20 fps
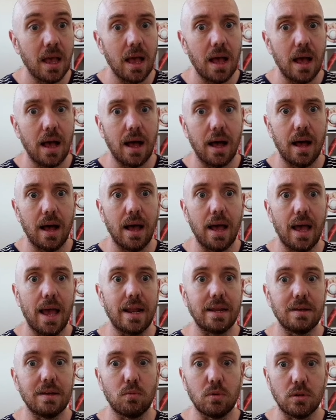And
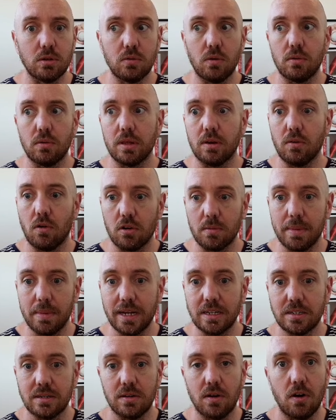it will do all the
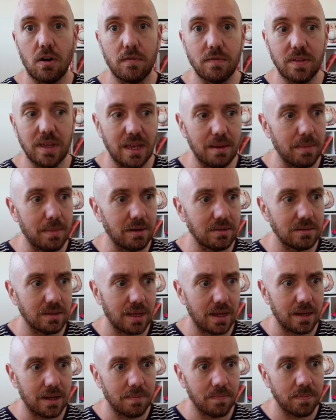automation of the emails
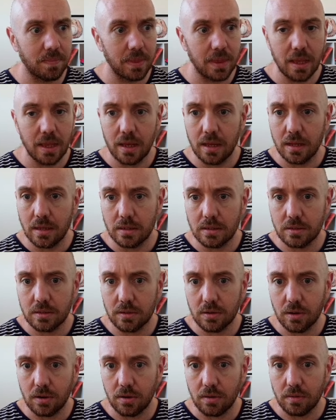there.
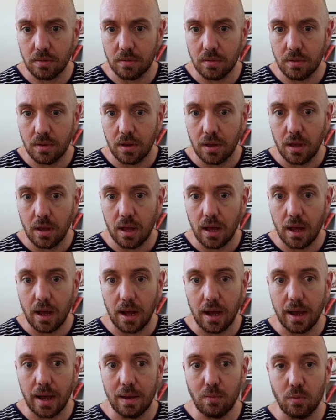So
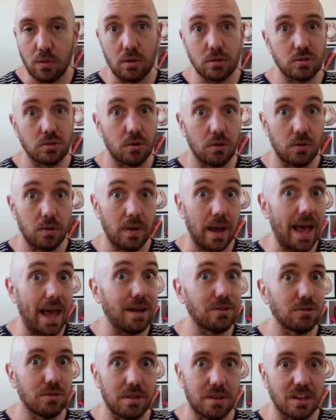it will also house
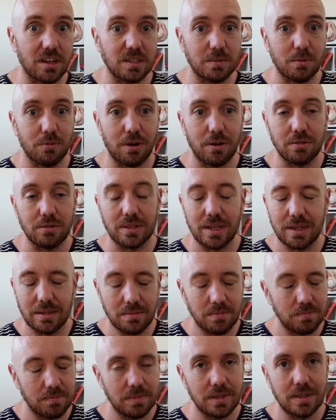all the customer records. There's
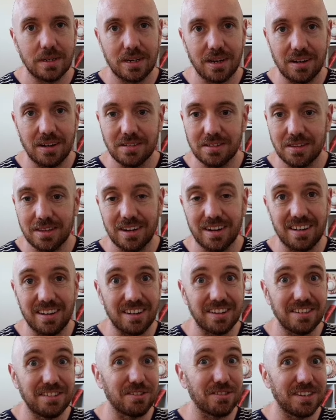tons that it
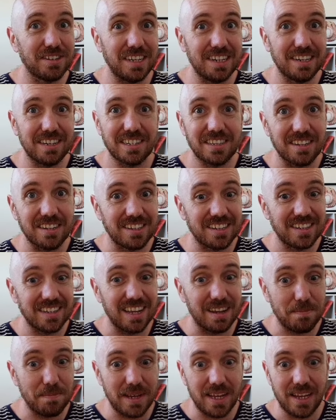does. You'll see just a
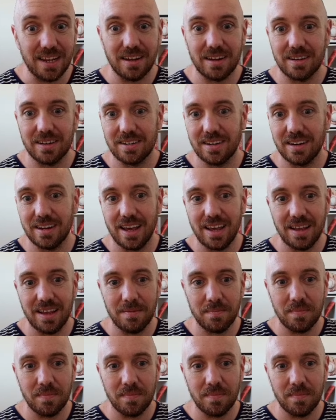sneak peek today.